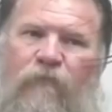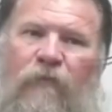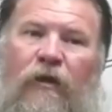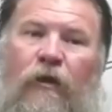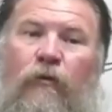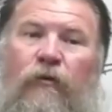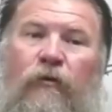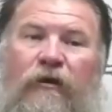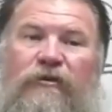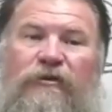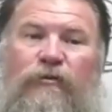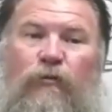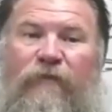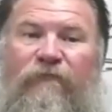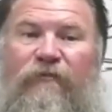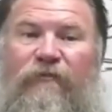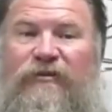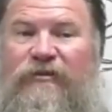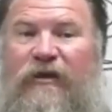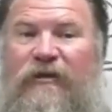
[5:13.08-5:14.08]
Okay, so
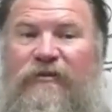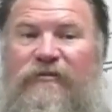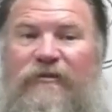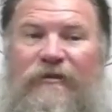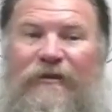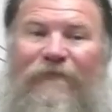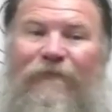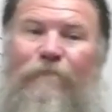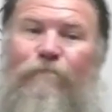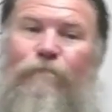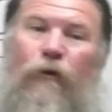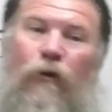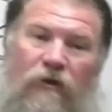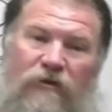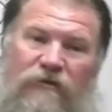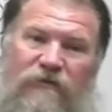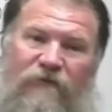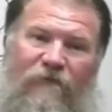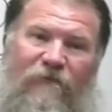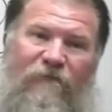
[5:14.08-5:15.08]
we've discussed the different
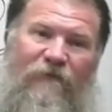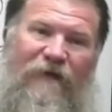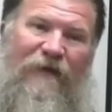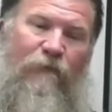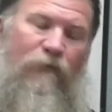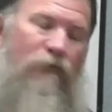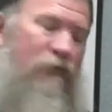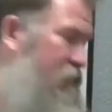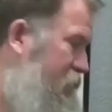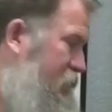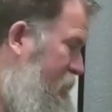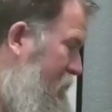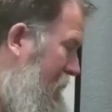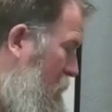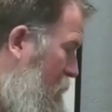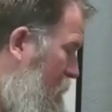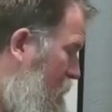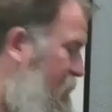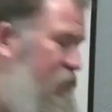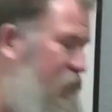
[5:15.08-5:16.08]
parts of the fiber. So now
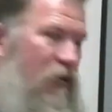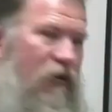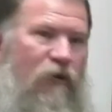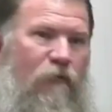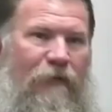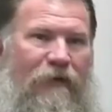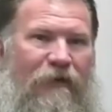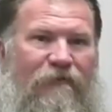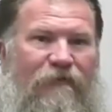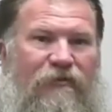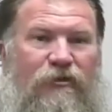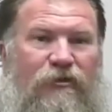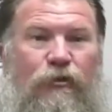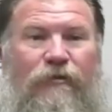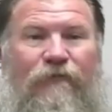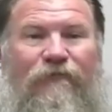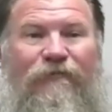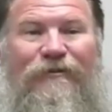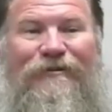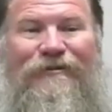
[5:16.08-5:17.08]
we're going to talk about the two
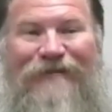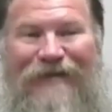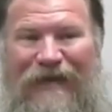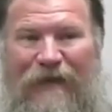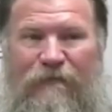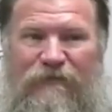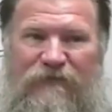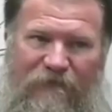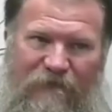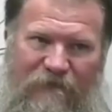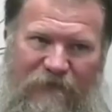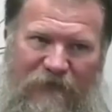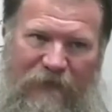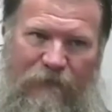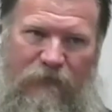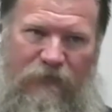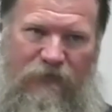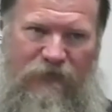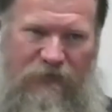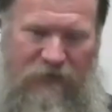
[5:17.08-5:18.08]
different types of
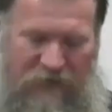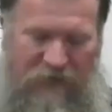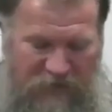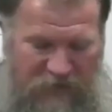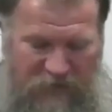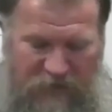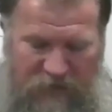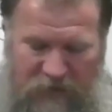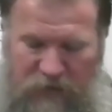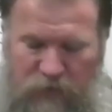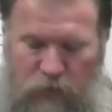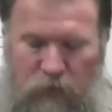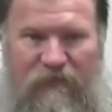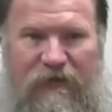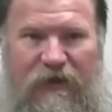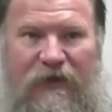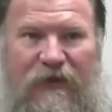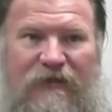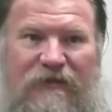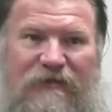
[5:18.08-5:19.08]
fibers. So we've
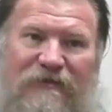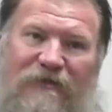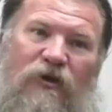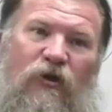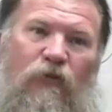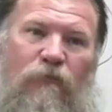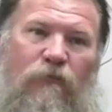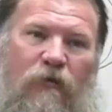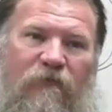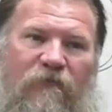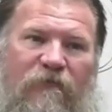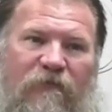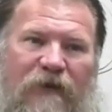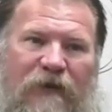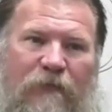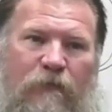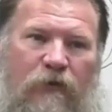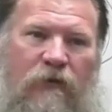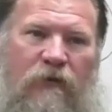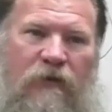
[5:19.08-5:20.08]
got a single mode
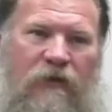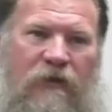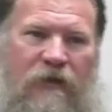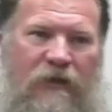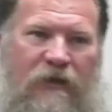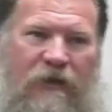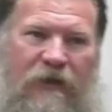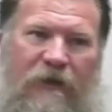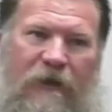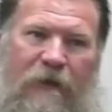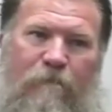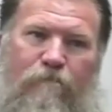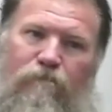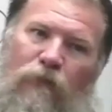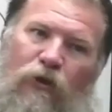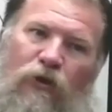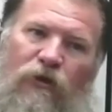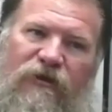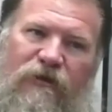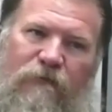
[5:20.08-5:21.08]
fiber and a
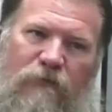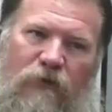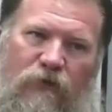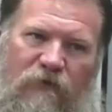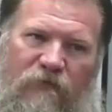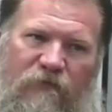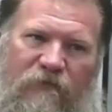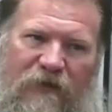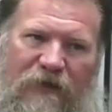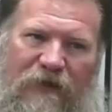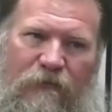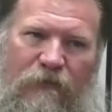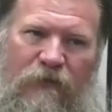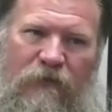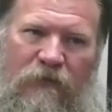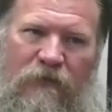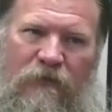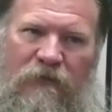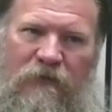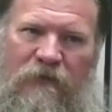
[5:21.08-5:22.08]
multi-mode
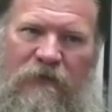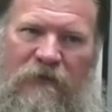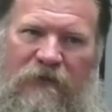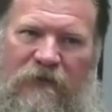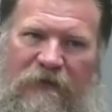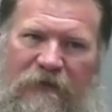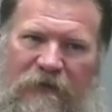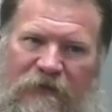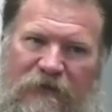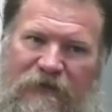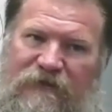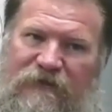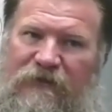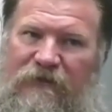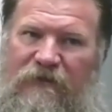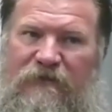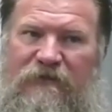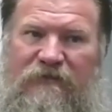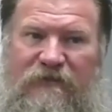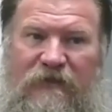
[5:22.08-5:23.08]
fiber. You can see
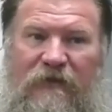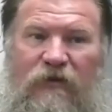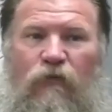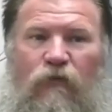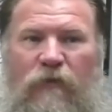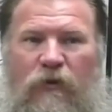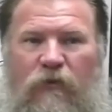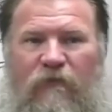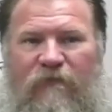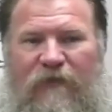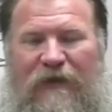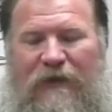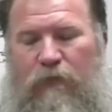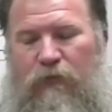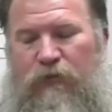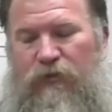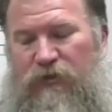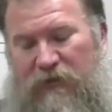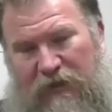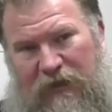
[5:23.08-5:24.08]
the single mode
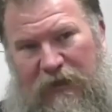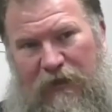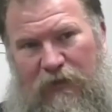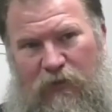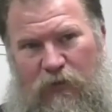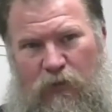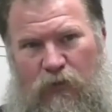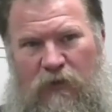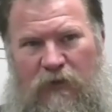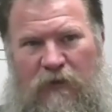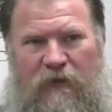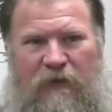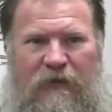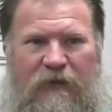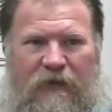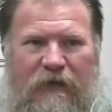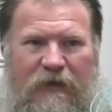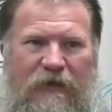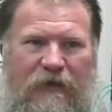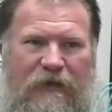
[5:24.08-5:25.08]
fiber is yellow
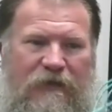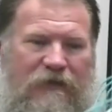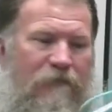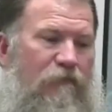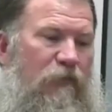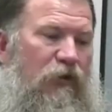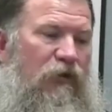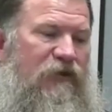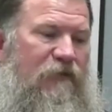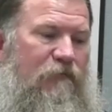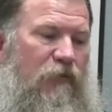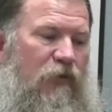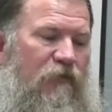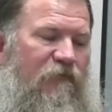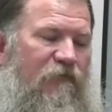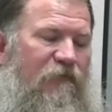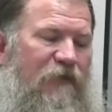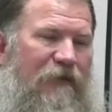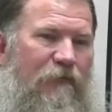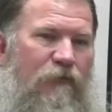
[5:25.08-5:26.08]
and the
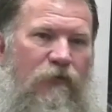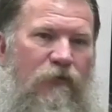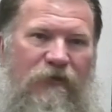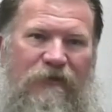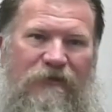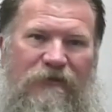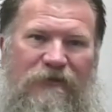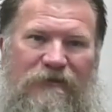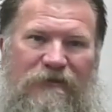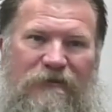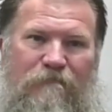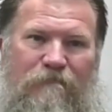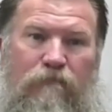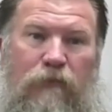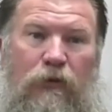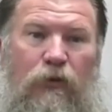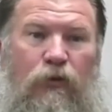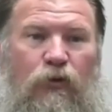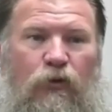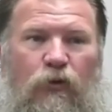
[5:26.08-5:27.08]
multi-mode fiber is
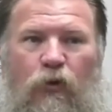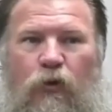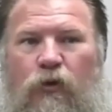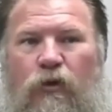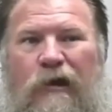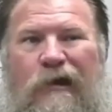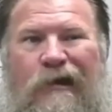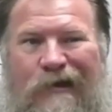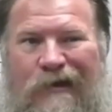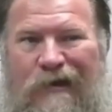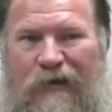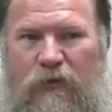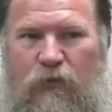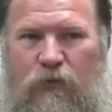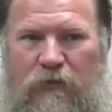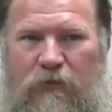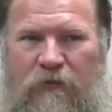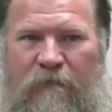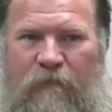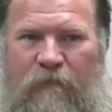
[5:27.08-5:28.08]
blue or aqua.